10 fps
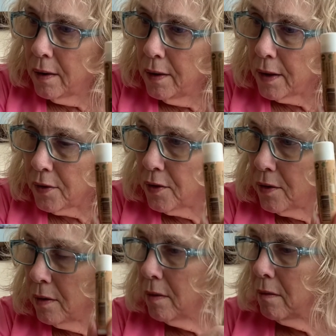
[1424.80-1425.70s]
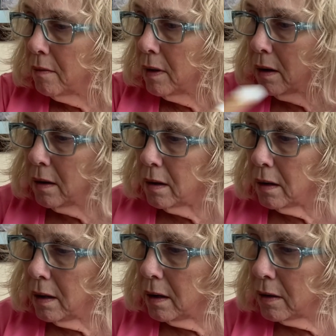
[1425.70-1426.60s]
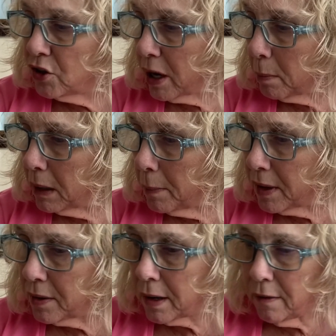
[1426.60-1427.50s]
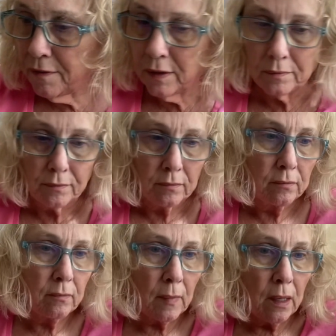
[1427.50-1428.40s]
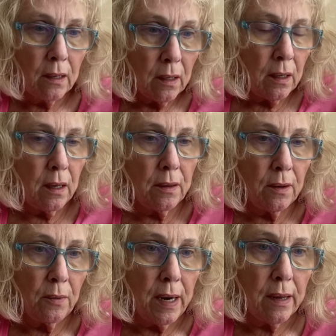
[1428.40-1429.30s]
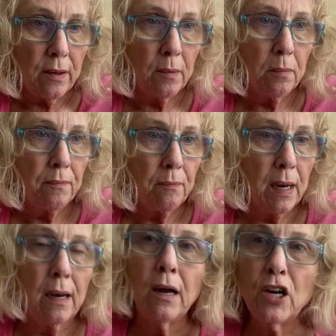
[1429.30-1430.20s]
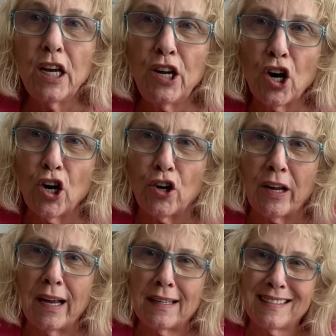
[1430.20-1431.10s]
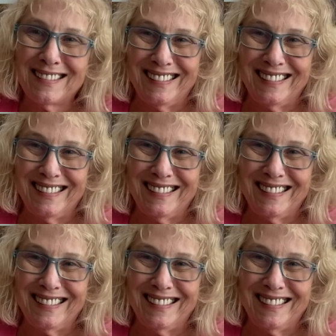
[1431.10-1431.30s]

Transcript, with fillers: this, the, the chap lip stuff. And the rest, my lucky daughter gets.